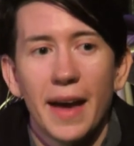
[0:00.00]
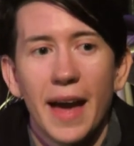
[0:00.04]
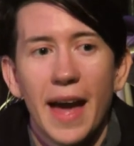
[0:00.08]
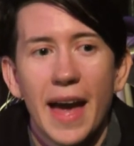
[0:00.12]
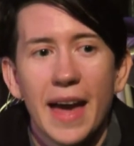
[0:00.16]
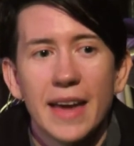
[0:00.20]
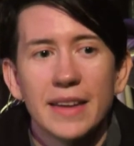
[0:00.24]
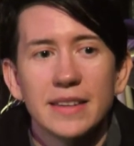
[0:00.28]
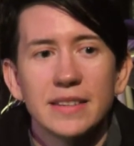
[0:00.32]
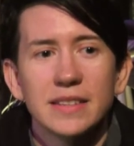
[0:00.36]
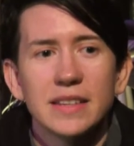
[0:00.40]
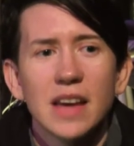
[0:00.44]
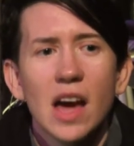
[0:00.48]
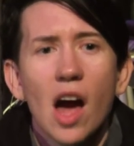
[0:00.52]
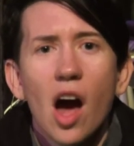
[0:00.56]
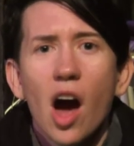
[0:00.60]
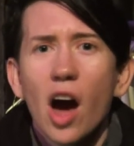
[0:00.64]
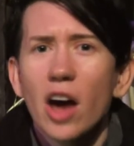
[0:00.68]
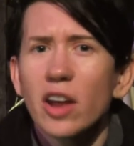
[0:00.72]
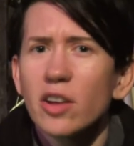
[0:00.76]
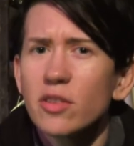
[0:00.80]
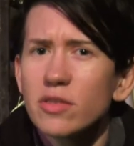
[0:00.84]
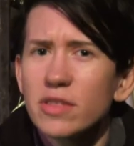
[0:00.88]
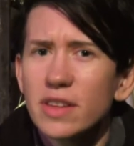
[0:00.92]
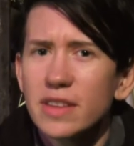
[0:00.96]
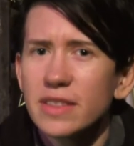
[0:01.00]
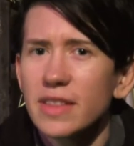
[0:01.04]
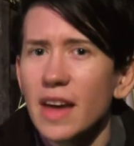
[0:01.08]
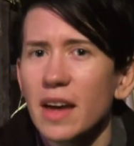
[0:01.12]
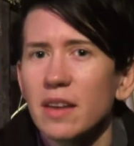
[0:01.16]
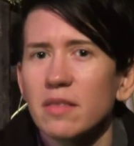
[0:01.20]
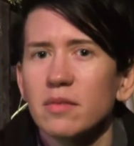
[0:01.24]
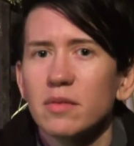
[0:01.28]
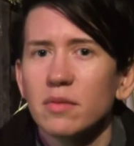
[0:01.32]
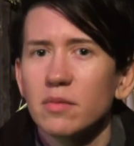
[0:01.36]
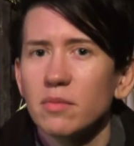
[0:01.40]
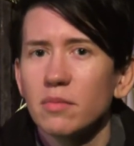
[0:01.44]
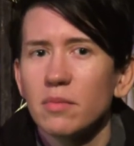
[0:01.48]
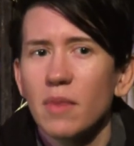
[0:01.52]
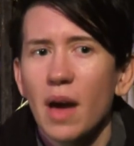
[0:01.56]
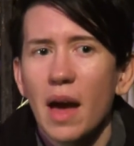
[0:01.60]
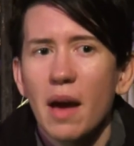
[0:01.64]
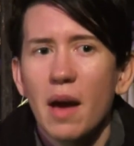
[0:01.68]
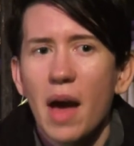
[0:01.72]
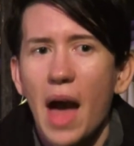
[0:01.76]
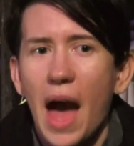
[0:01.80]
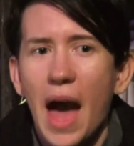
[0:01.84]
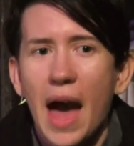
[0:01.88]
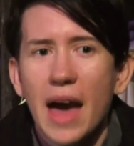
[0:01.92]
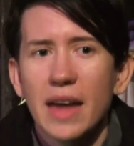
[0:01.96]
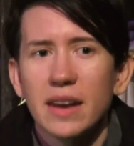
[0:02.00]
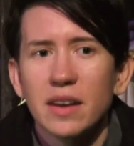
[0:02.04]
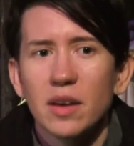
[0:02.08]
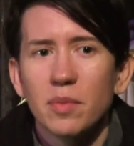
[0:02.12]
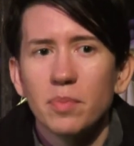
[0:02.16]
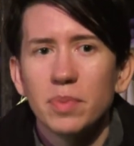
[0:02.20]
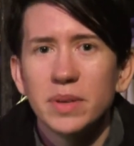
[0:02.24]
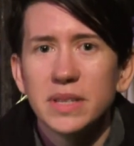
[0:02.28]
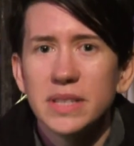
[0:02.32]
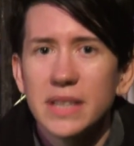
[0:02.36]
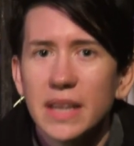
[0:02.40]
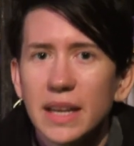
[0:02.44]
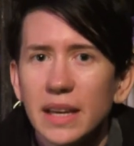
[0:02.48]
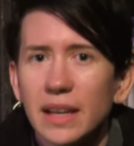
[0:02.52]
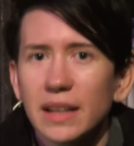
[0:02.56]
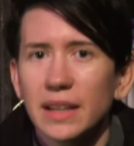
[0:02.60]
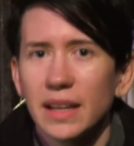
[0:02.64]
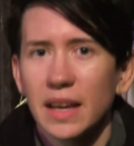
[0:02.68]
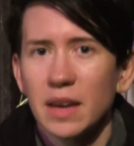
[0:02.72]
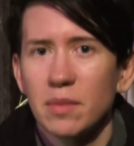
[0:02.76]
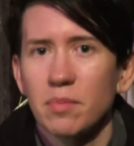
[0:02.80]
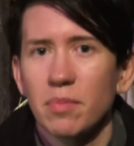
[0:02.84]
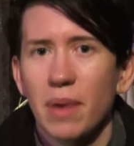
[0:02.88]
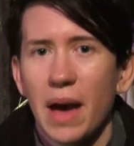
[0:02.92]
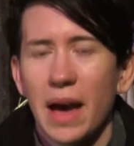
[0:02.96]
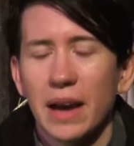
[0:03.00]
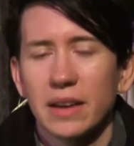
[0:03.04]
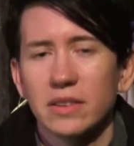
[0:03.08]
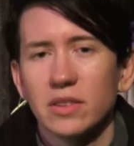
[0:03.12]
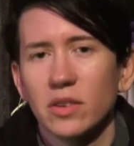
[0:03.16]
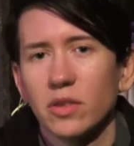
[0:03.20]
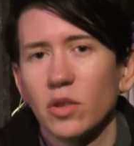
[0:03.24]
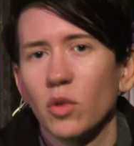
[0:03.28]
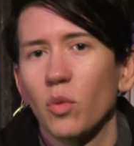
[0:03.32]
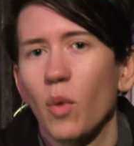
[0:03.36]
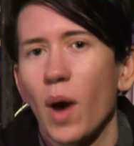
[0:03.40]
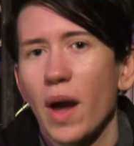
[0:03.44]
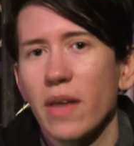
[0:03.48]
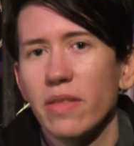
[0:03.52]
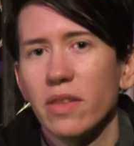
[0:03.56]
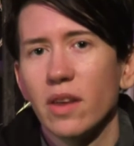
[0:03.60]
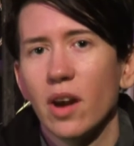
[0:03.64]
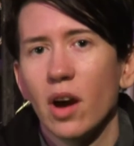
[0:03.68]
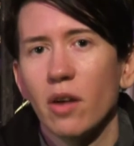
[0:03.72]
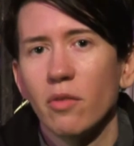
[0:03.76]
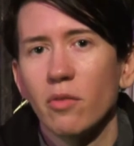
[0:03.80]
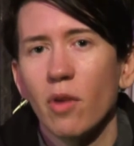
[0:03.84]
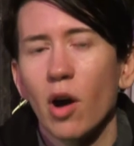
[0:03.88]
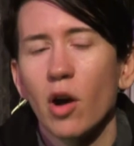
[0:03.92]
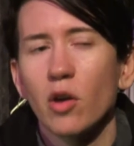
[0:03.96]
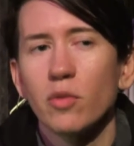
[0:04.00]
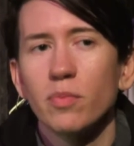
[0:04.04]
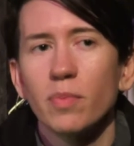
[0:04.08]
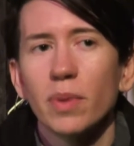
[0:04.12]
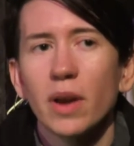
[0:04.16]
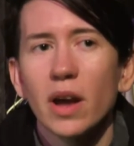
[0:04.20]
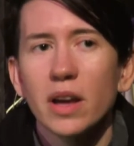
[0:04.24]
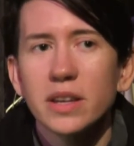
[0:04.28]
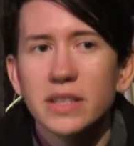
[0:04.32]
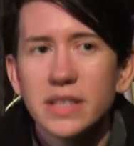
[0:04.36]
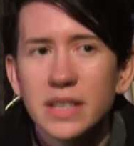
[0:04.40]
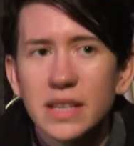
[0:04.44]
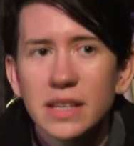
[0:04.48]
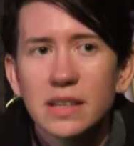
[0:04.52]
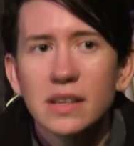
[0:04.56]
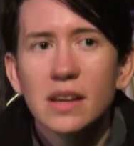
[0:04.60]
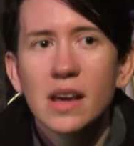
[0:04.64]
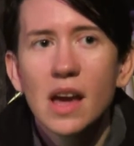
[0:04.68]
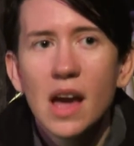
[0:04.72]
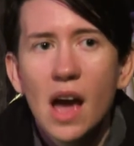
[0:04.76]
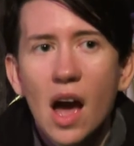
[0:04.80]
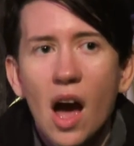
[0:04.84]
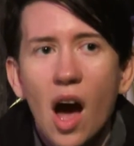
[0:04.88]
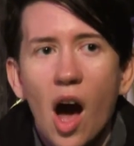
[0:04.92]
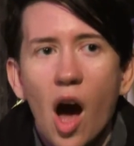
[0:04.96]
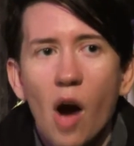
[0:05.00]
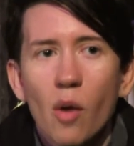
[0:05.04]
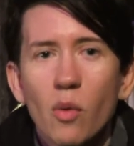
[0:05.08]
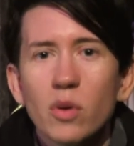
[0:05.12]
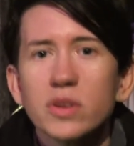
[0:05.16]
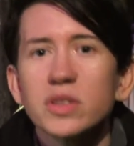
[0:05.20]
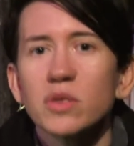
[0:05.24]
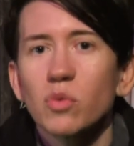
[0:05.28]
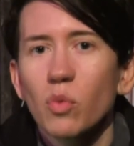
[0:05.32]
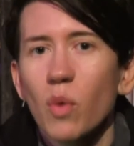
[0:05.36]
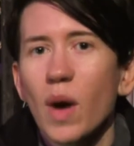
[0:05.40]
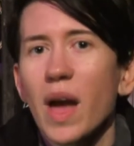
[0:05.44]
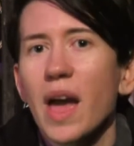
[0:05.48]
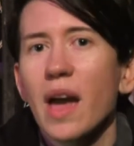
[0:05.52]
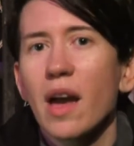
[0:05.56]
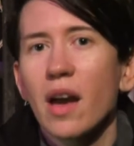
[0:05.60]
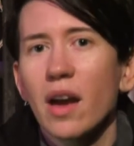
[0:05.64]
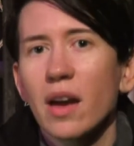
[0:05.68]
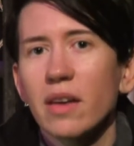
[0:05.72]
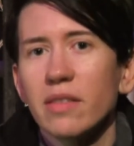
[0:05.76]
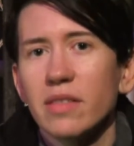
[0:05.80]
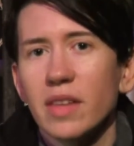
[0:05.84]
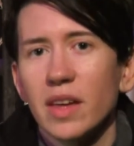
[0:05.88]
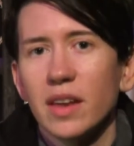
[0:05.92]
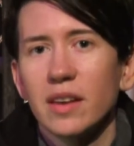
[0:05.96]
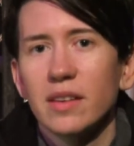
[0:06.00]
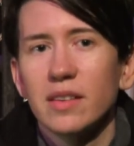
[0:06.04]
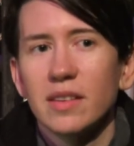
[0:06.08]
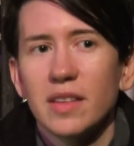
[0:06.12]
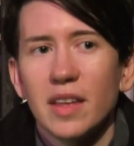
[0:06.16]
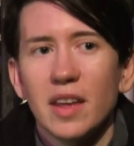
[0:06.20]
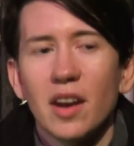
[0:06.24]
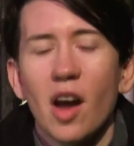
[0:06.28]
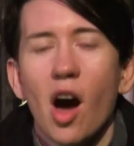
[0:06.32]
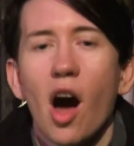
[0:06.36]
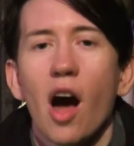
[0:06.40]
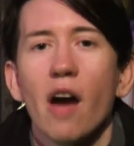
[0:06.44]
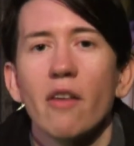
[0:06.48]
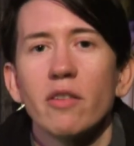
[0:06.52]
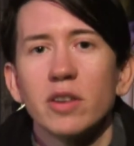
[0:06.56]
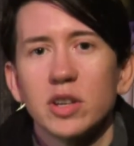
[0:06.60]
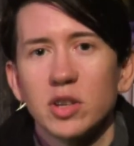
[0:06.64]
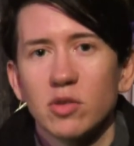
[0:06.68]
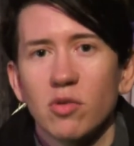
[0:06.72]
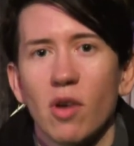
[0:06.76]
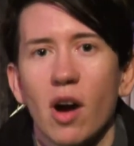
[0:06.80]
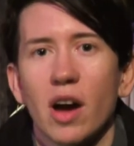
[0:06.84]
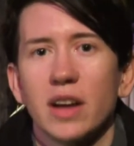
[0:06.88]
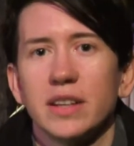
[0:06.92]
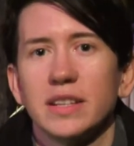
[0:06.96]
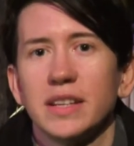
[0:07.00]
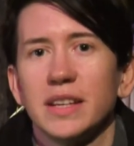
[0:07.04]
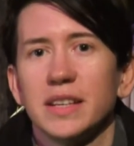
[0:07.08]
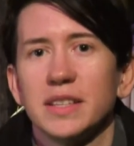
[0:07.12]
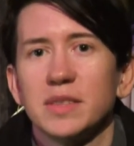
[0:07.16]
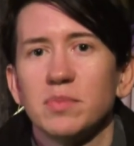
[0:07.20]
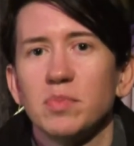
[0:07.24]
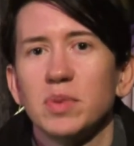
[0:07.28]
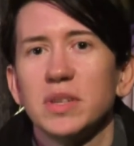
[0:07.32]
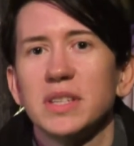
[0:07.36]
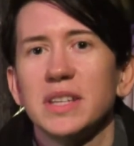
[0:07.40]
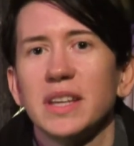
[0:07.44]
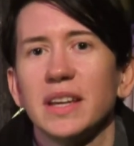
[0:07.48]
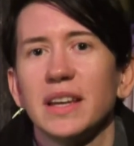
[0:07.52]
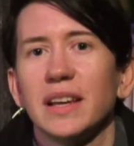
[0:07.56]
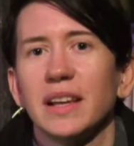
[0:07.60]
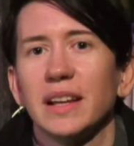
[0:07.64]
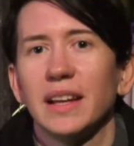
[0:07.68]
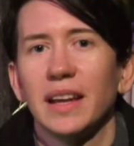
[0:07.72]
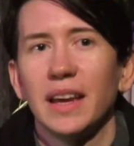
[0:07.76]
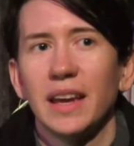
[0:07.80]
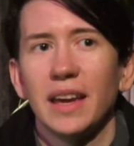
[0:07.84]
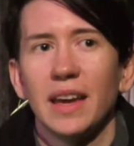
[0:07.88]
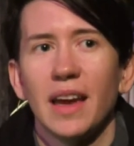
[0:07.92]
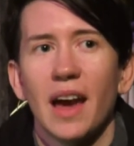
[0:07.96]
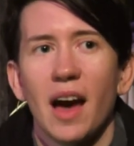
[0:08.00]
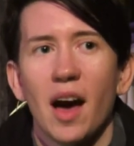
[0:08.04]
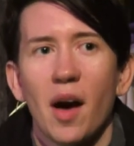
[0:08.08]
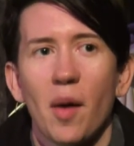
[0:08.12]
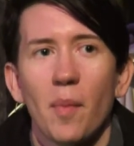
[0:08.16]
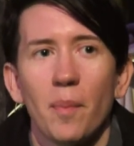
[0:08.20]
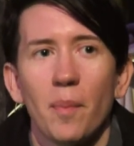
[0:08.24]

and I don't think that had a particular impact on the way that I wrote, but I was aware that Irish writing is particularly